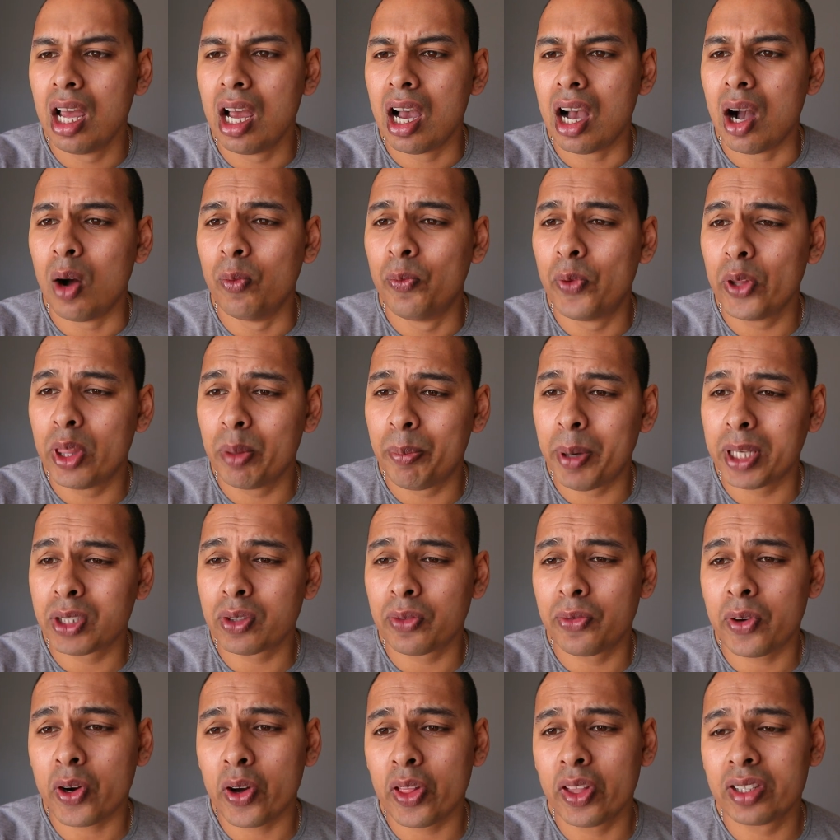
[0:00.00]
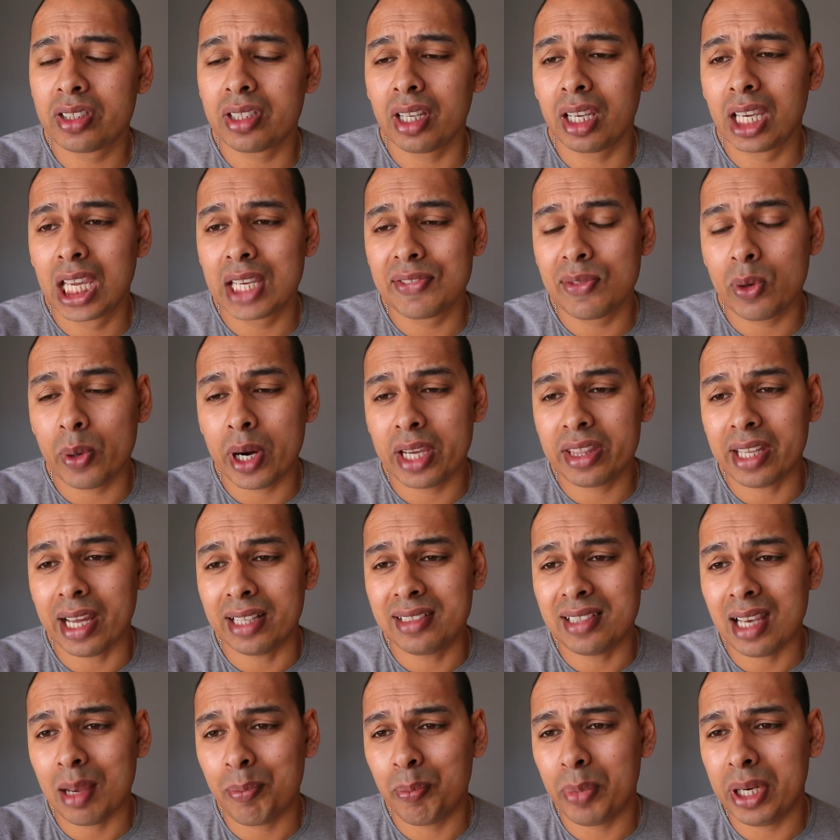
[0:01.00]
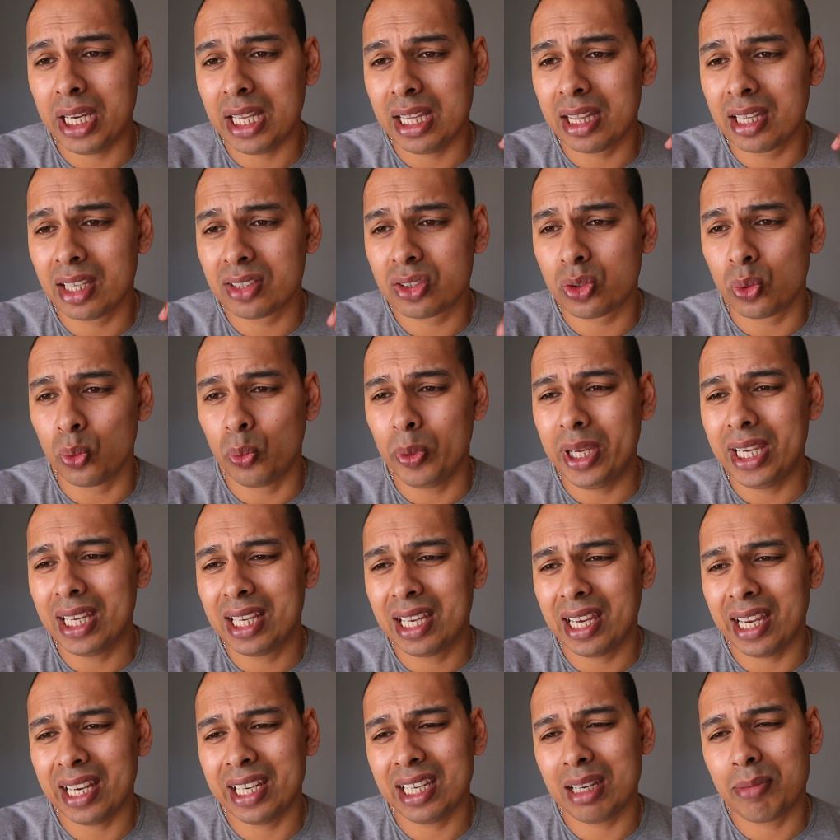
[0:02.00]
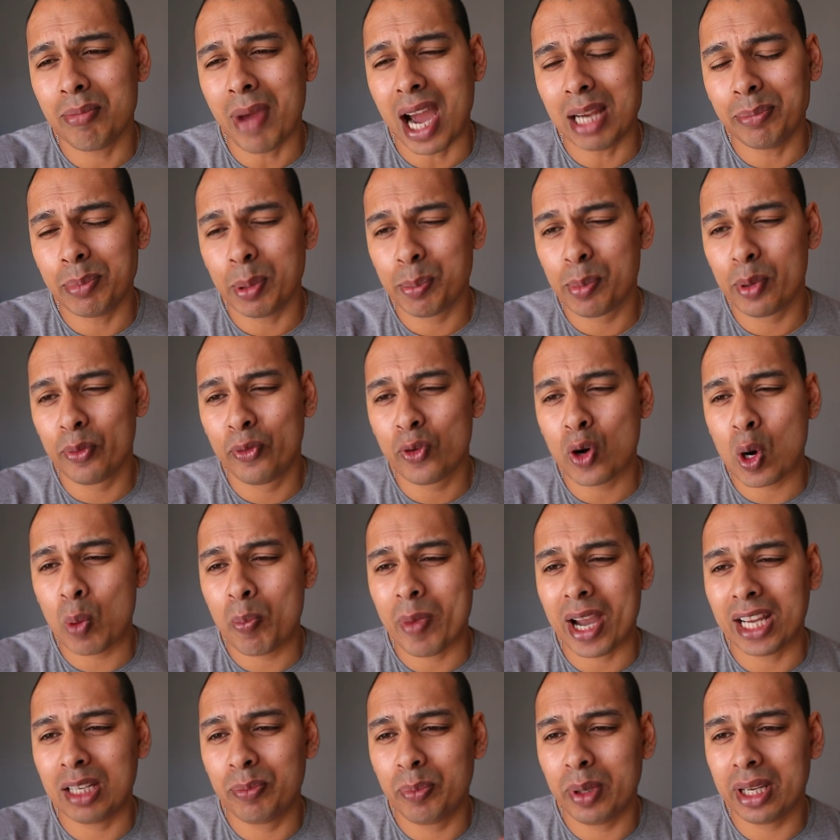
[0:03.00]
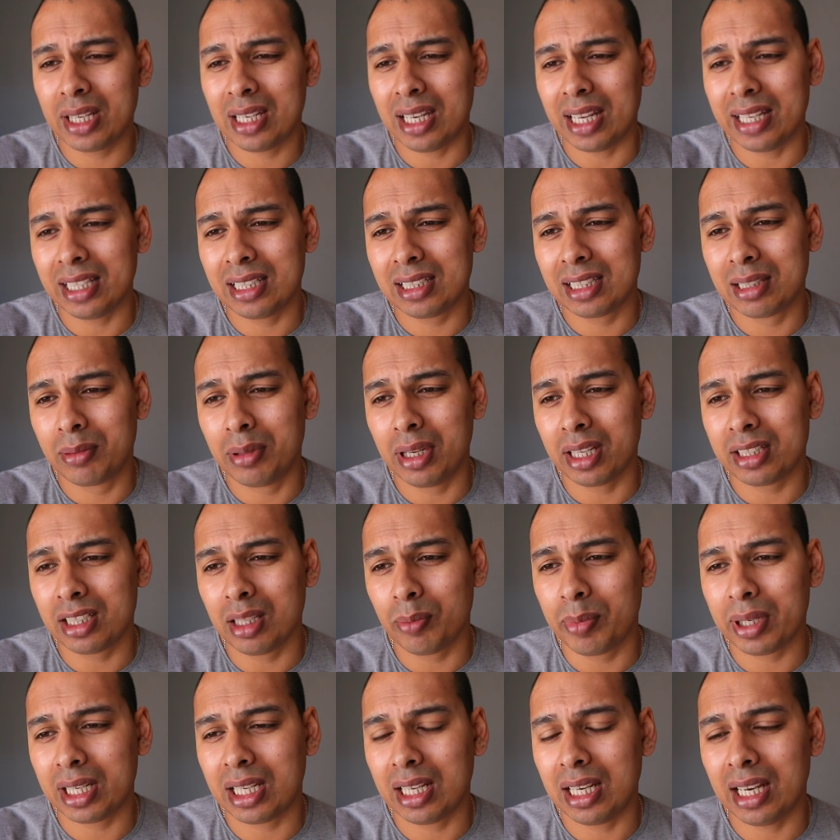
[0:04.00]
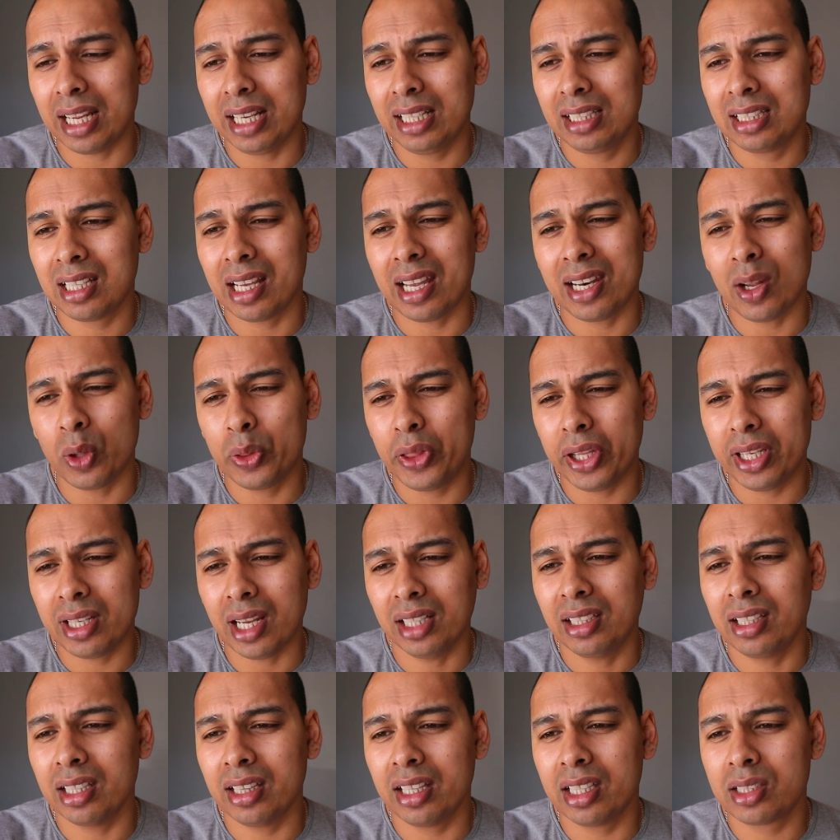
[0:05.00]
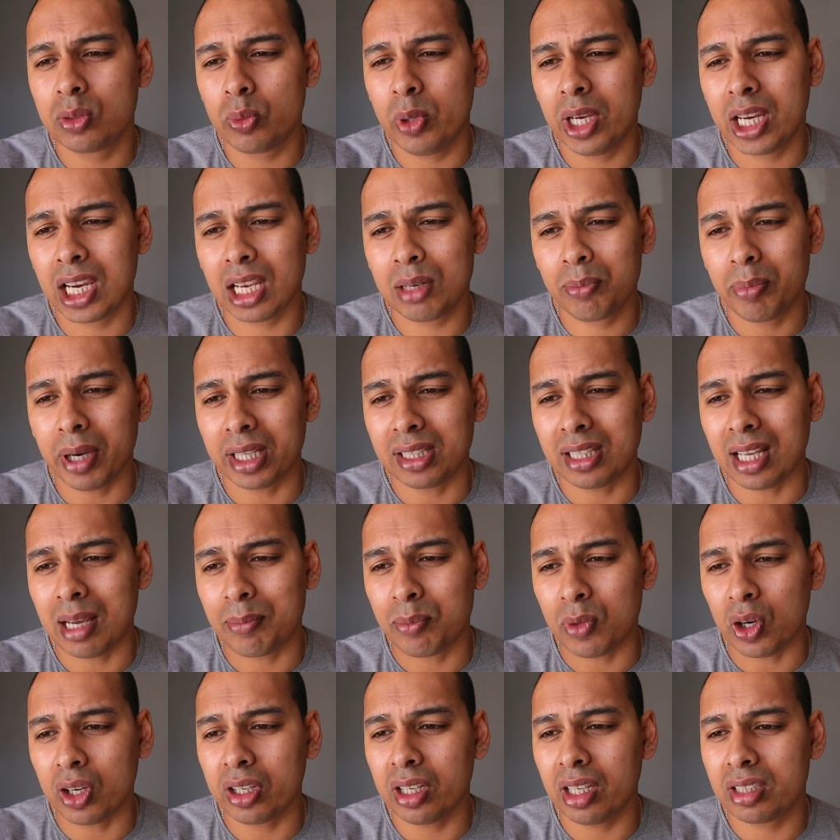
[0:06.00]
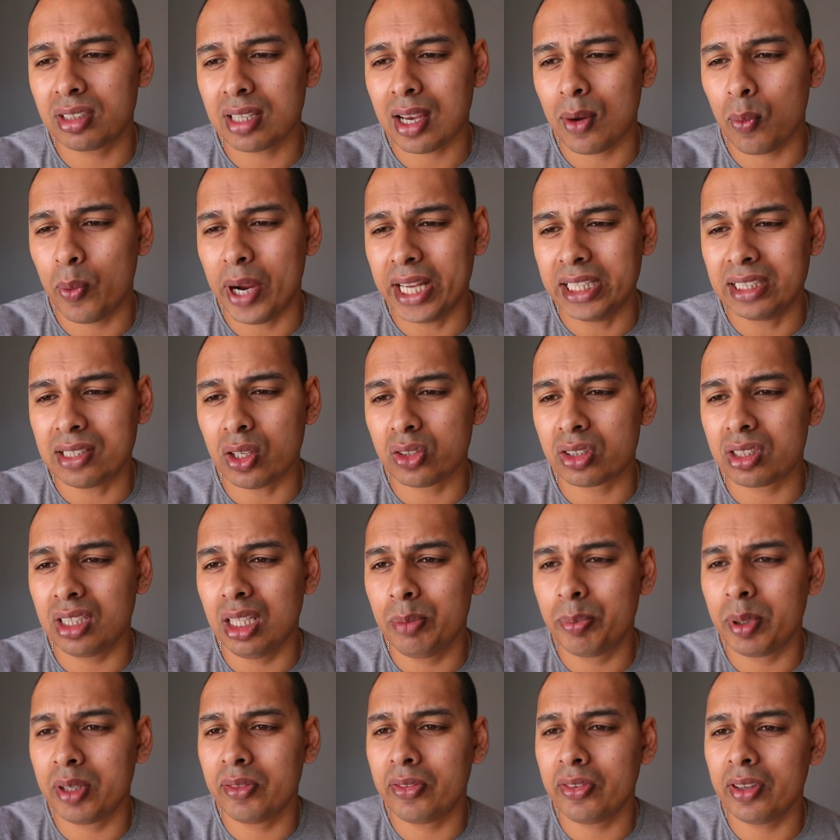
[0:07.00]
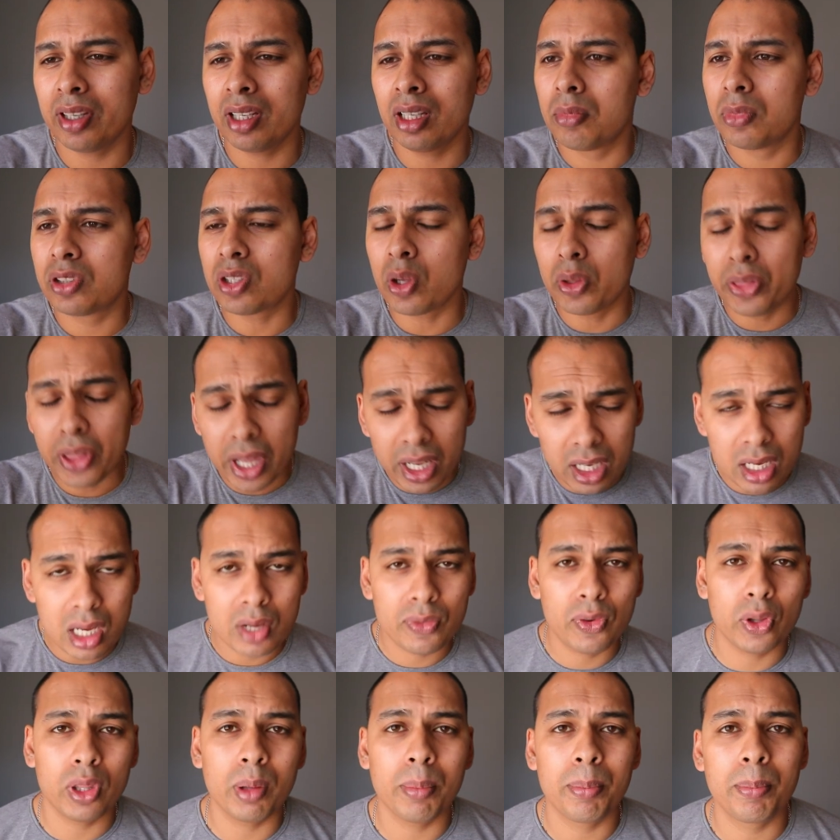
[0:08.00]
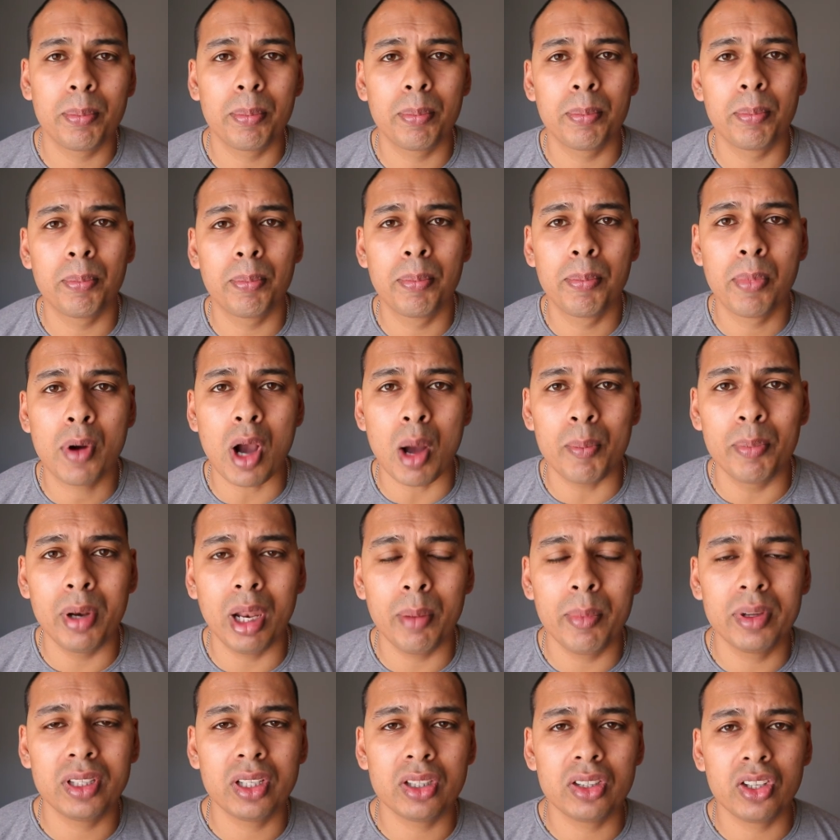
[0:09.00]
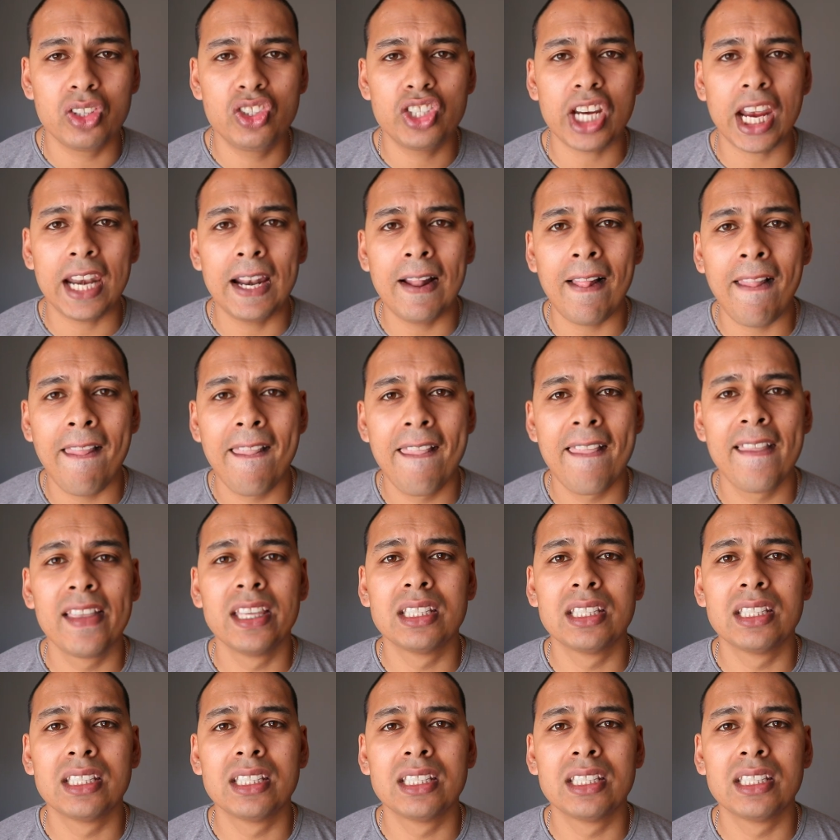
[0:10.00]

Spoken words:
Hope for the best of Father's Day giveaway. That's happening this weekend. Might be before, might be a little bit later. I don't think later than this weekend, but I'm not going to say when, so sleep in fear. So thank you for the compliment on the channel.